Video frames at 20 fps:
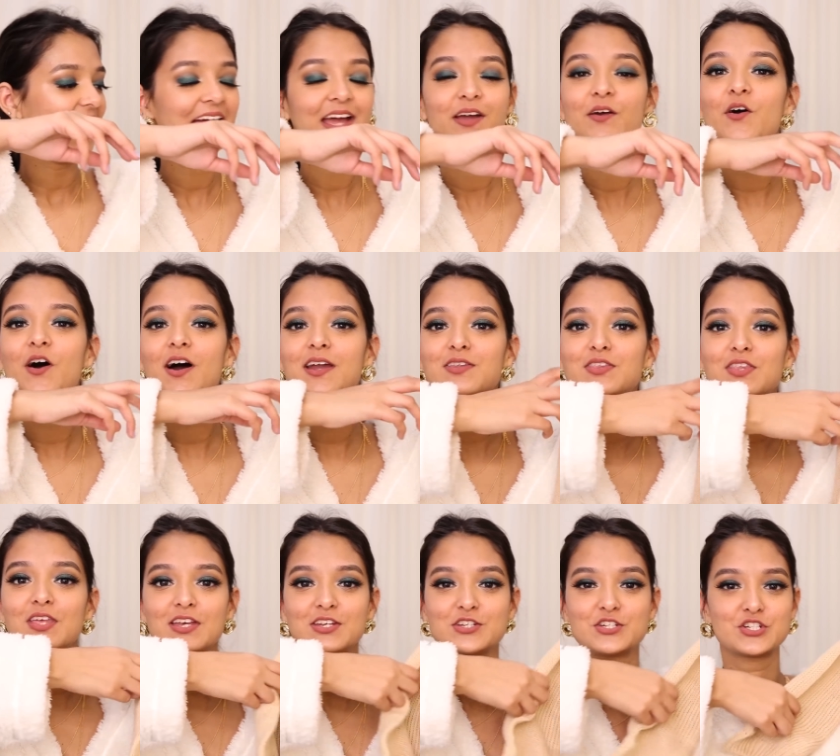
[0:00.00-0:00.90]
I
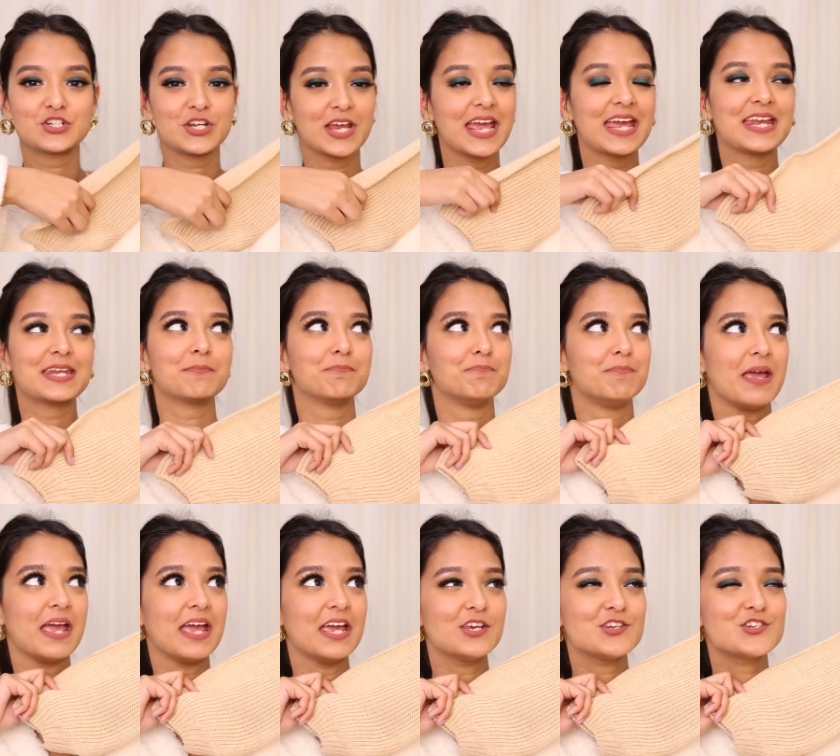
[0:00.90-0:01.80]
got the shade
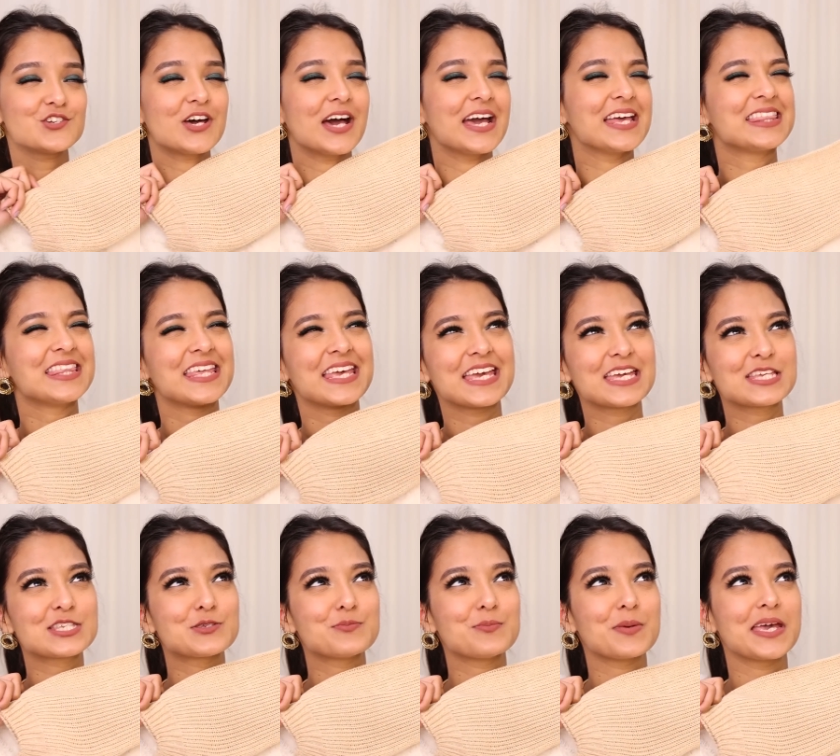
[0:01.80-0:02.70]
beige. I think
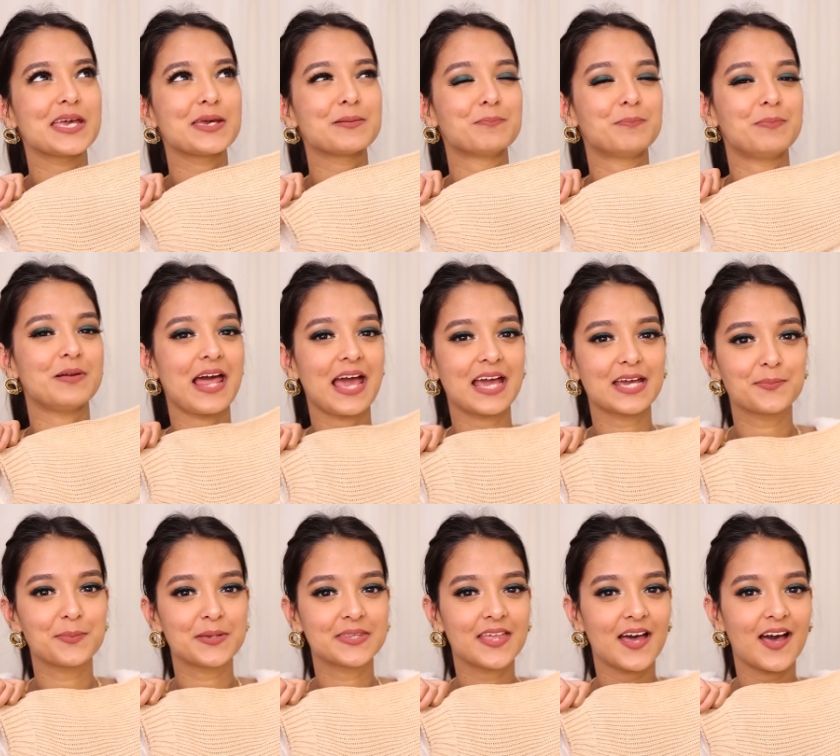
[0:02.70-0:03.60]
isme
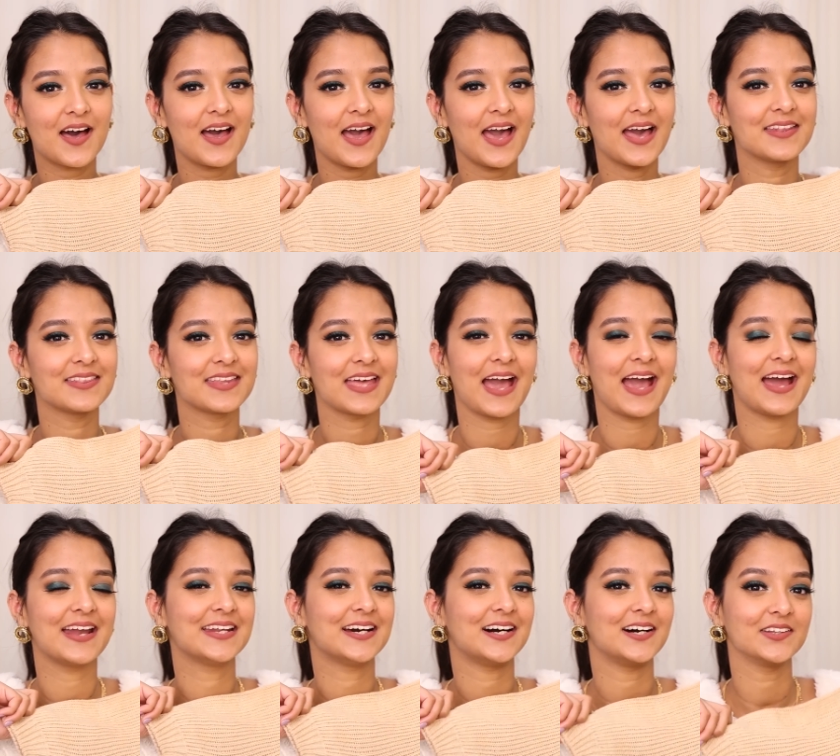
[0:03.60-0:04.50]
black bhi tha and they
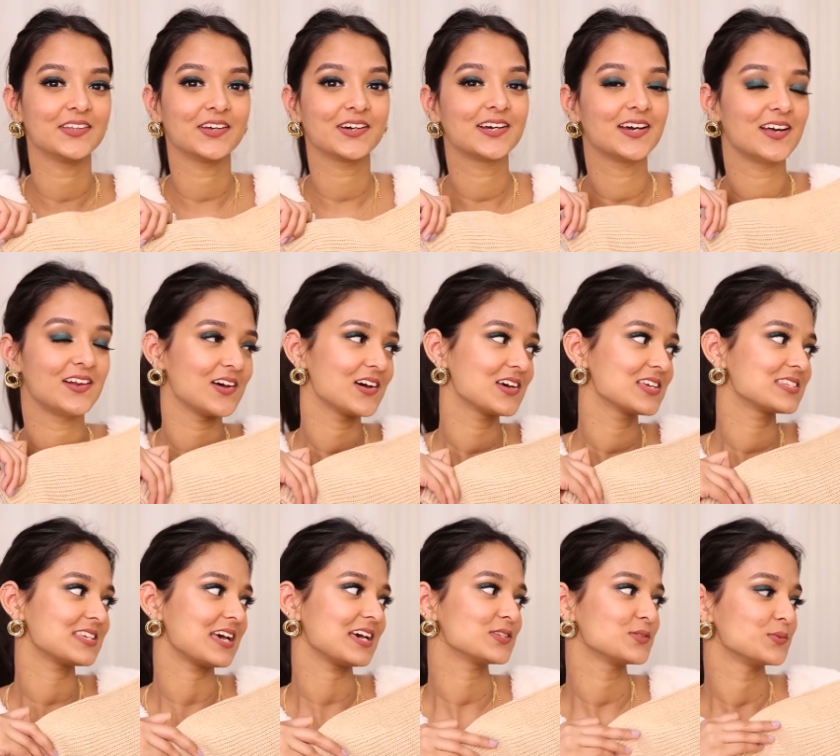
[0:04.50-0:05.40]
had other
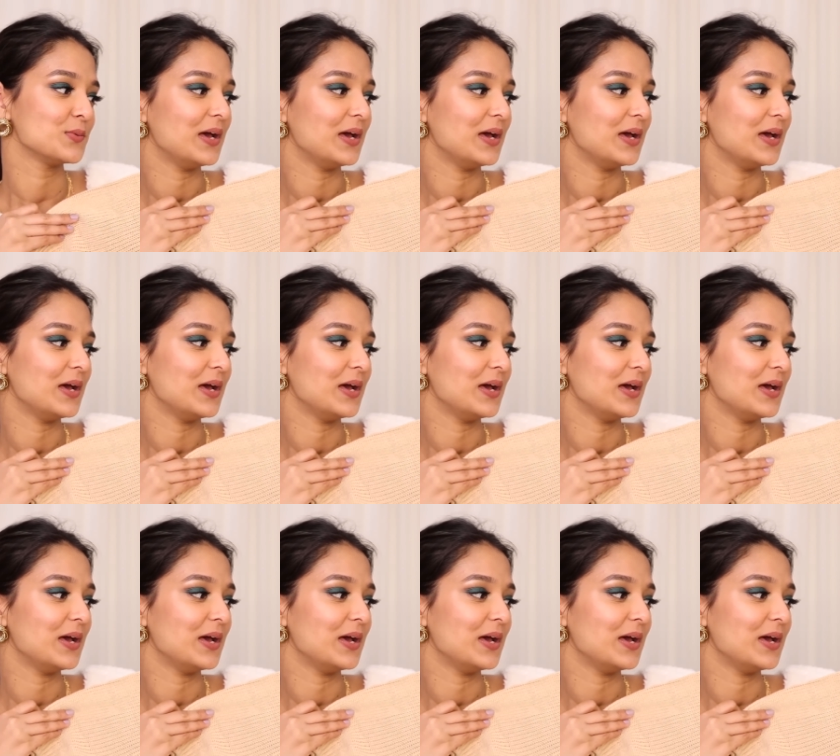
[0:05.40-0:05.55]
colors as